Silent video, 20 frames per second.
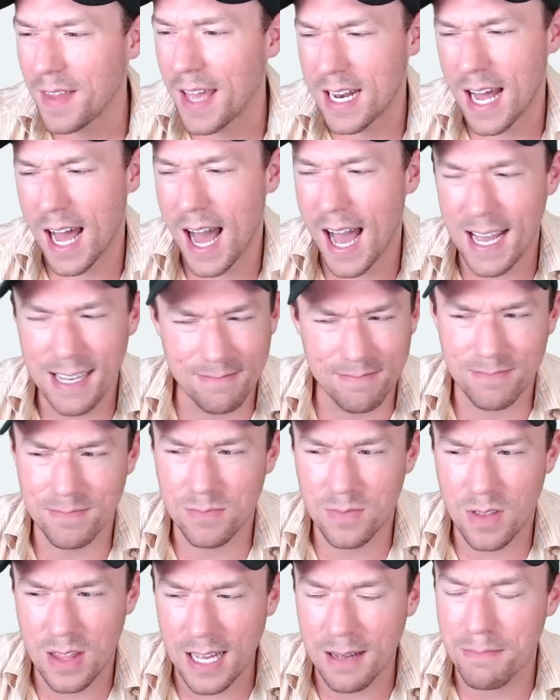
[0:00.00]
And I
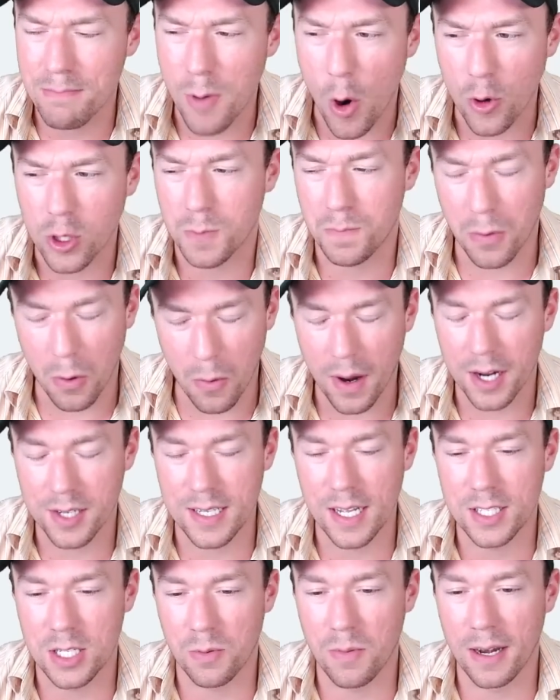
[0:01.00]
think most
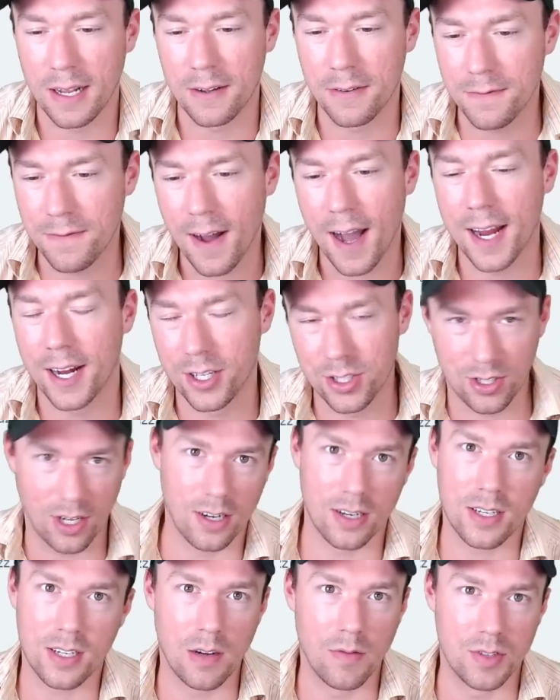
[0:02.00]
Bewear sets are running fire
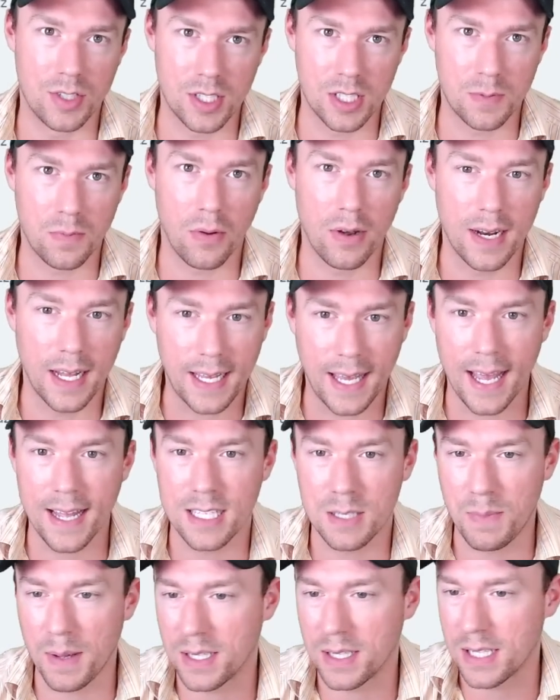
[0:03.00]
dark coverage at this point. I
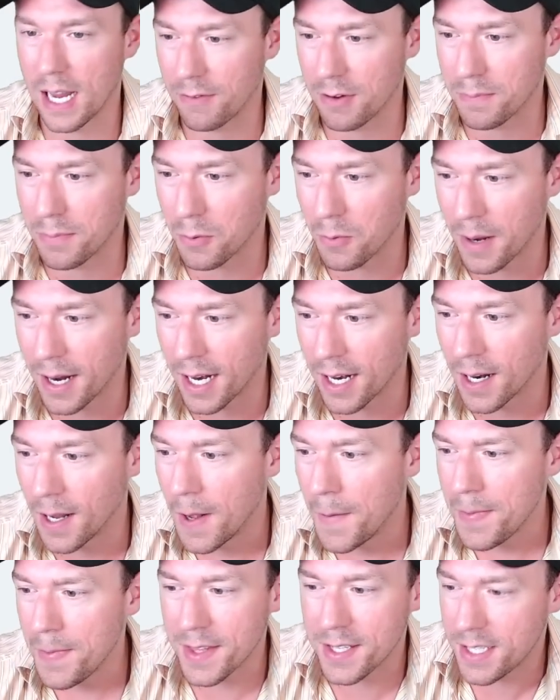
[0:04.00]
can't speak to every Bewear.
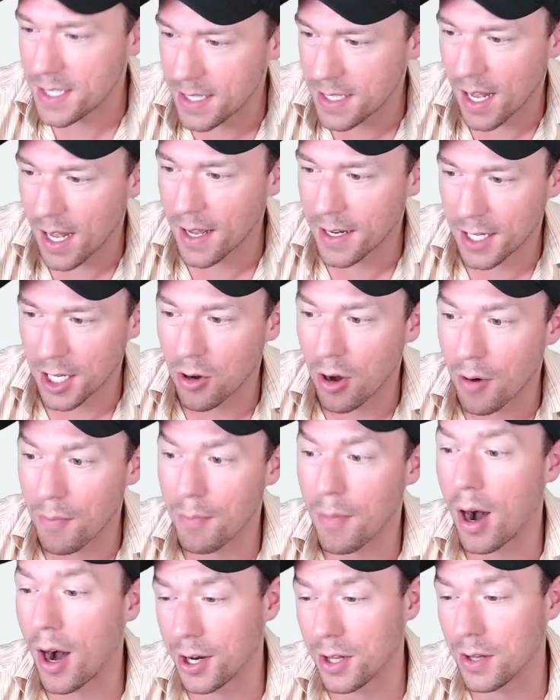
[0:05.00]
This is not, you know, a
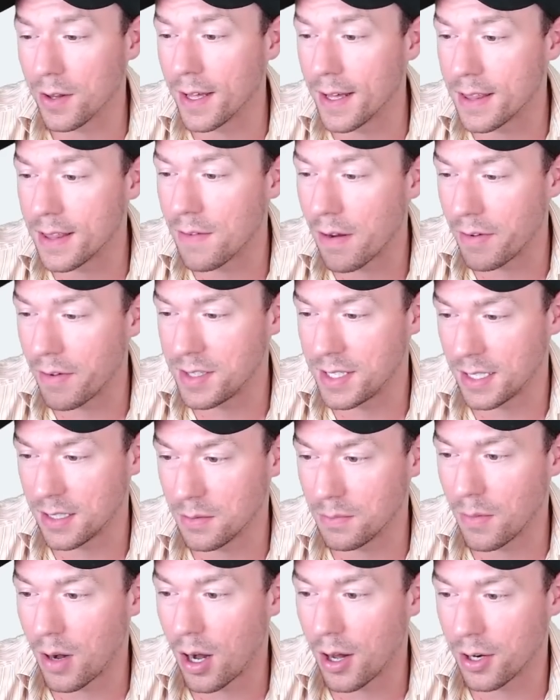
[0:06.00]
monolith of every
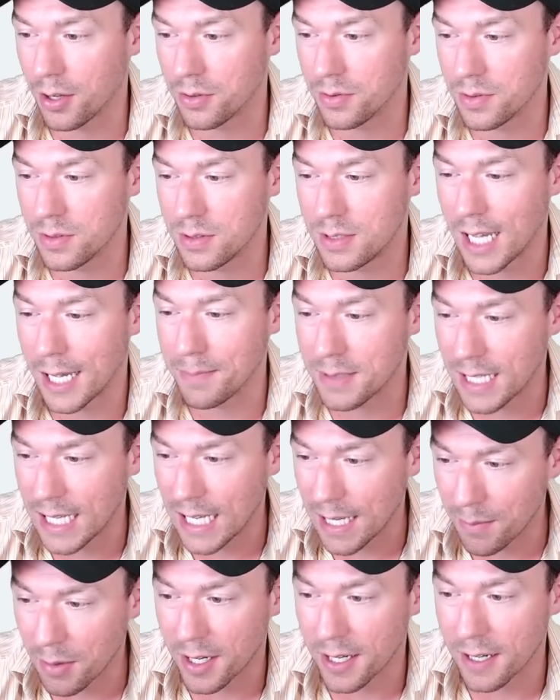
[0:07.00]
single mono type
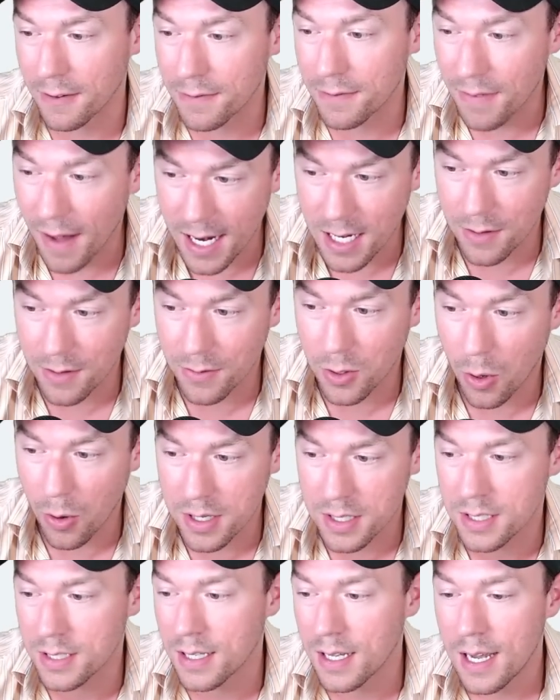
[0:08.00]
team you're going to find, of
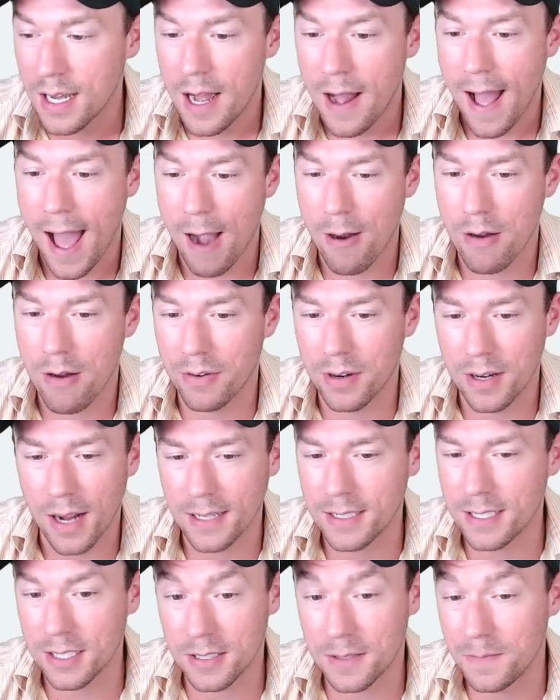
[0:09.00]
course. However,
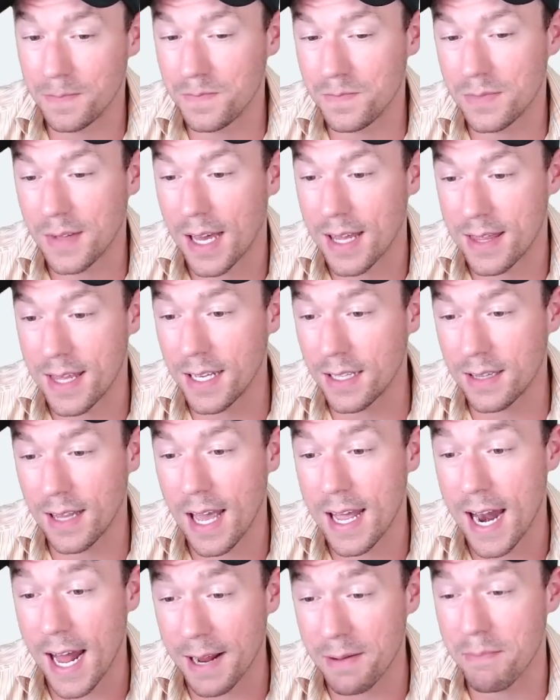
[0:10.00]
I just, I
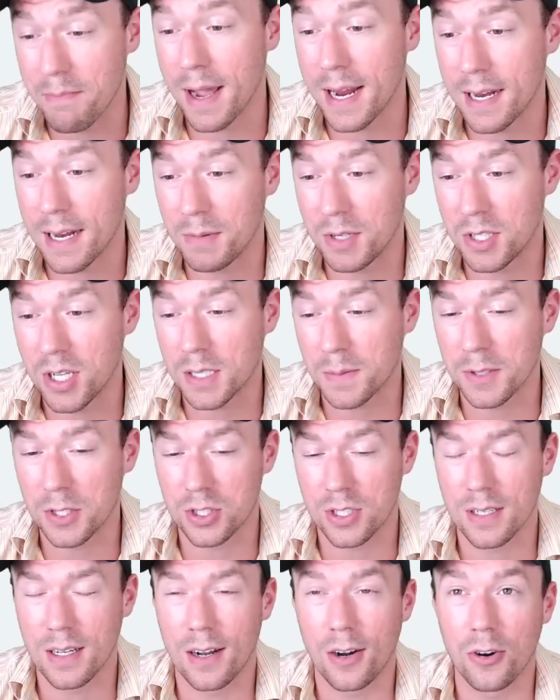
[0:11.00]
think it I might, we talked about
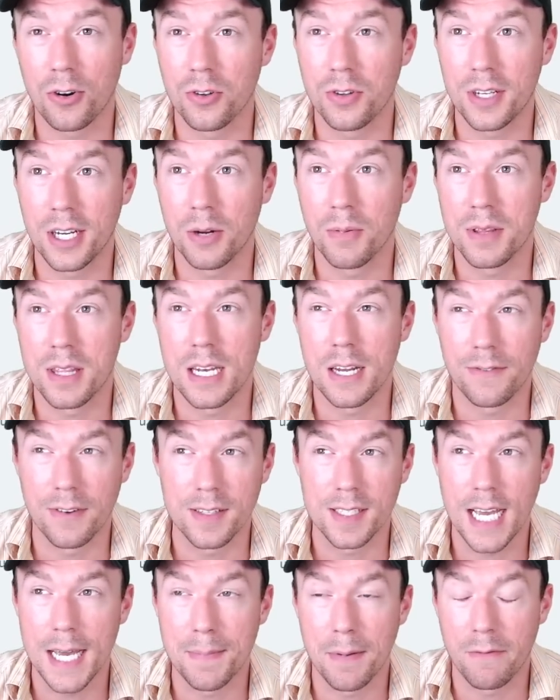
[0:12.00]
this earlier with a
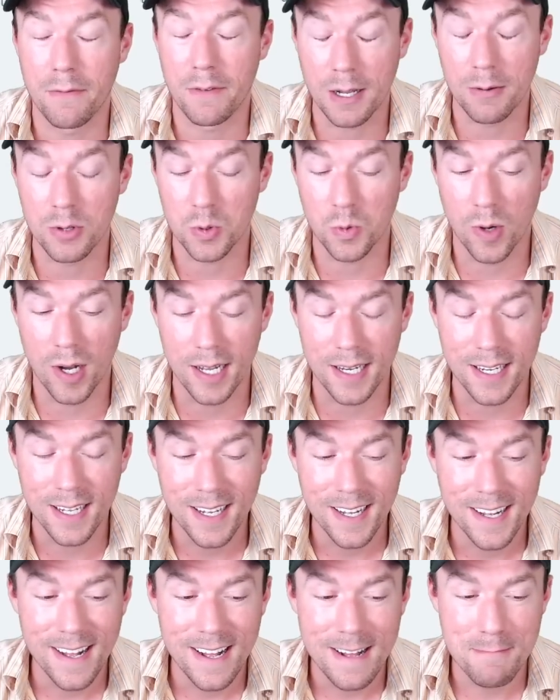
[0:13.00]
different type, I forget which one,
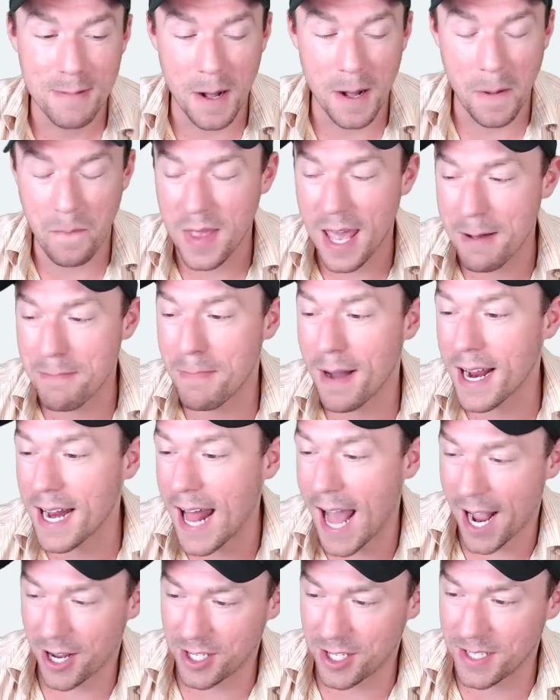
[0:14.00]
but it
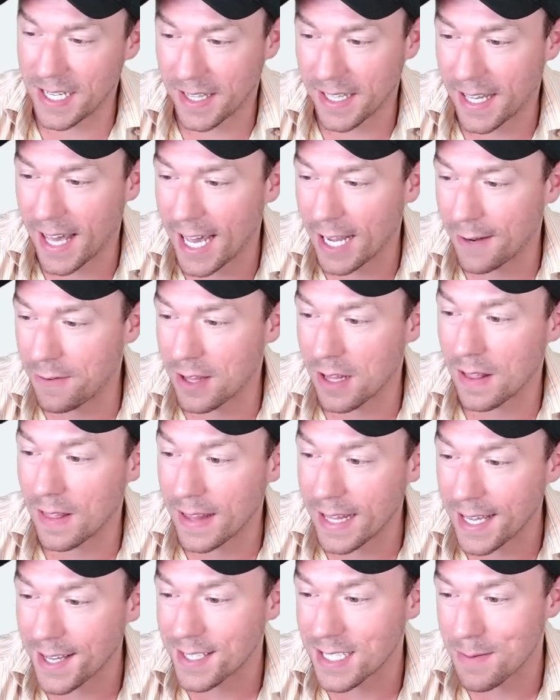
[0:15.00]
might actually take the cake for the
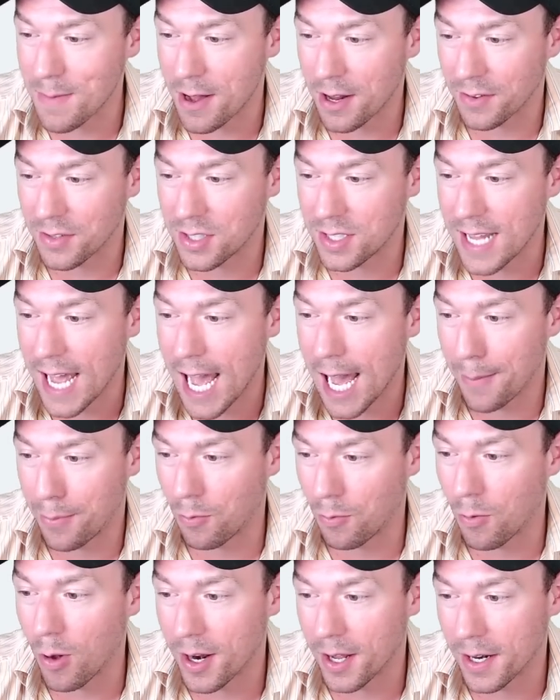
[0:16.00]
least amount of
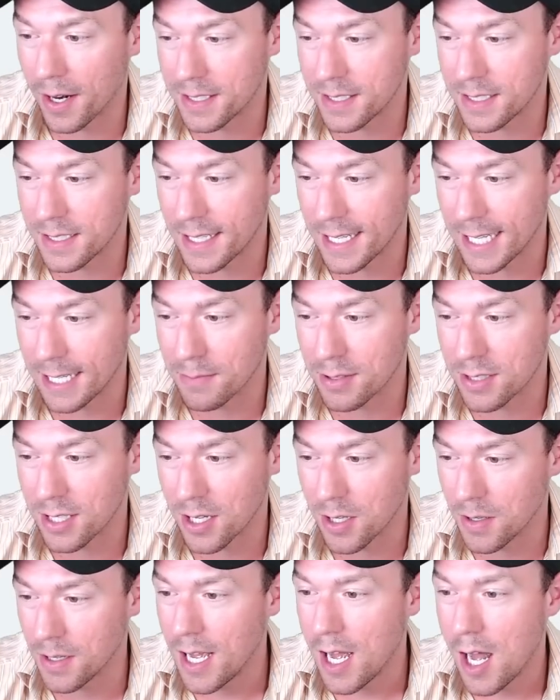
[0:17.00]
stab run on its team.
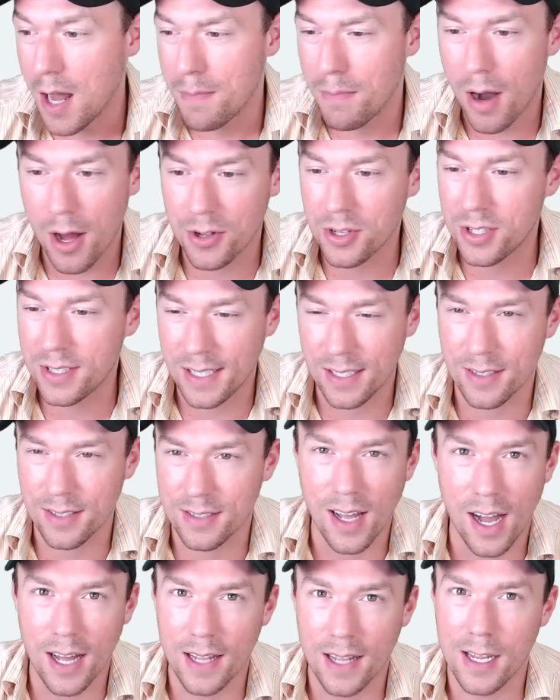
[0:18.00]
So mono steel
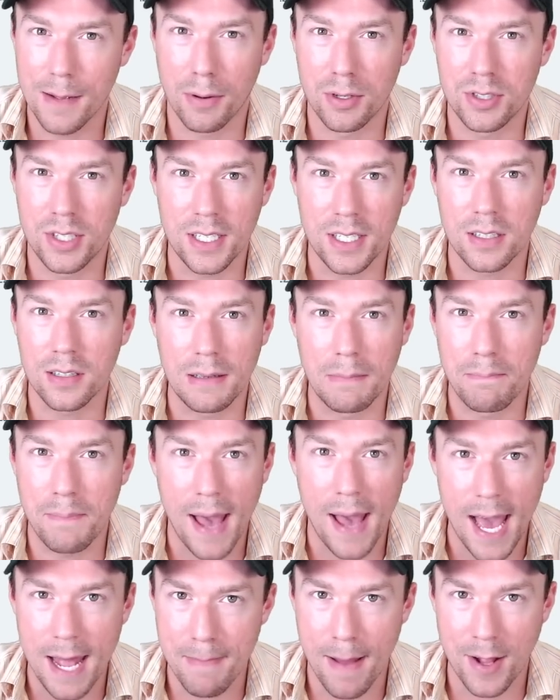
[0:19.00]
is not a particularly
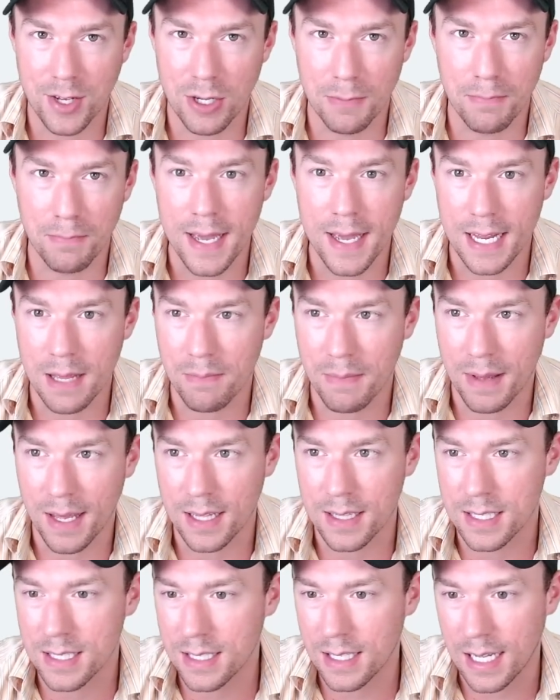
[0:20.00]
bad matchup by any
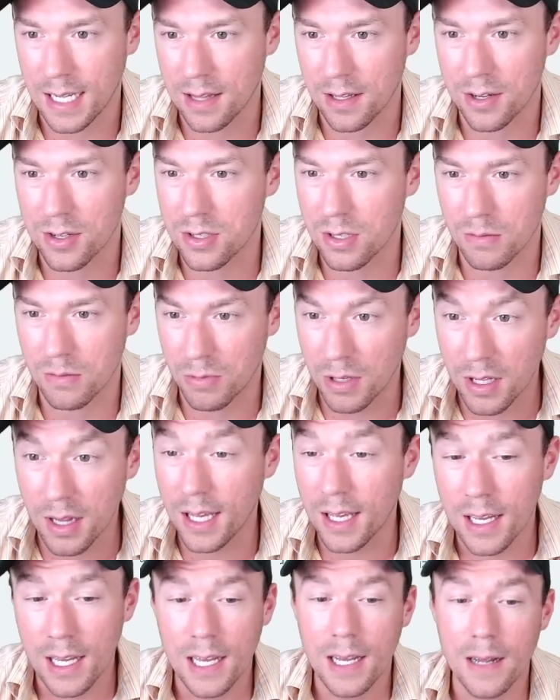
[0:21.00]
means either. So
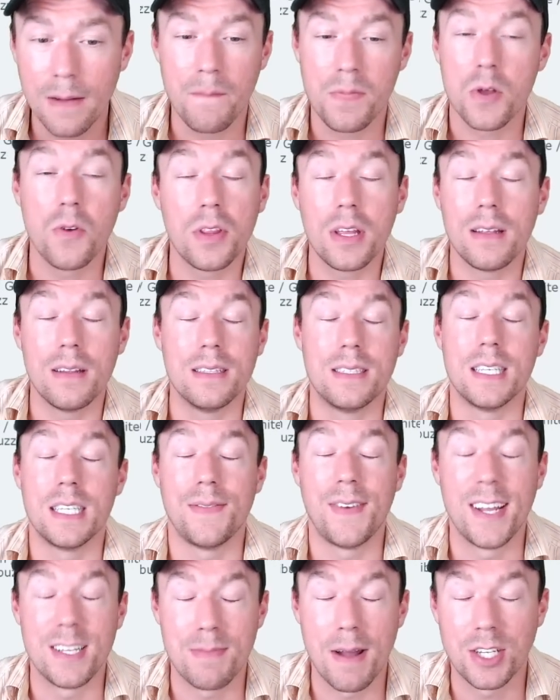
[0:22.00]
really, the only
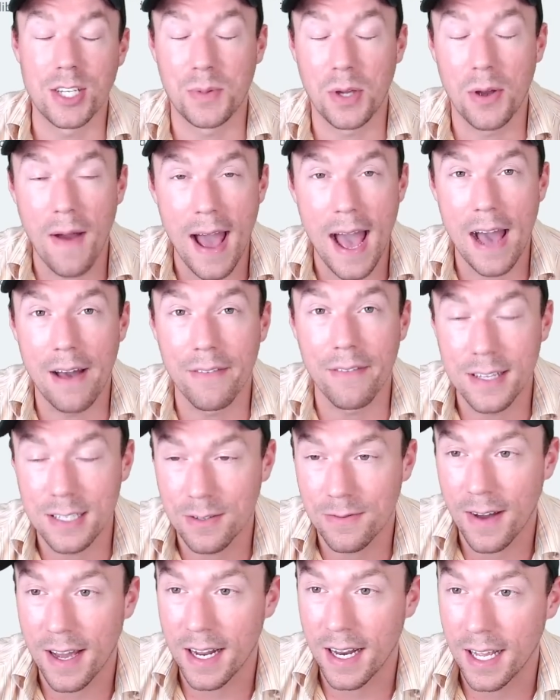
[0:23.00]
disadvantage matchup you have
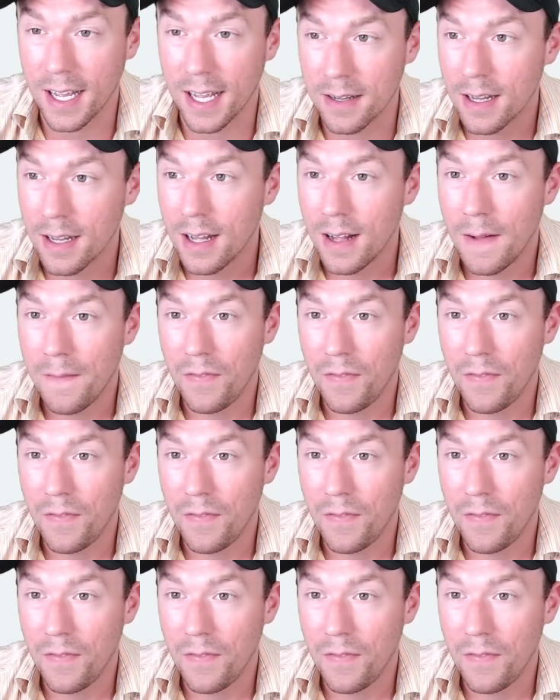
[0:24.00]
is fighting.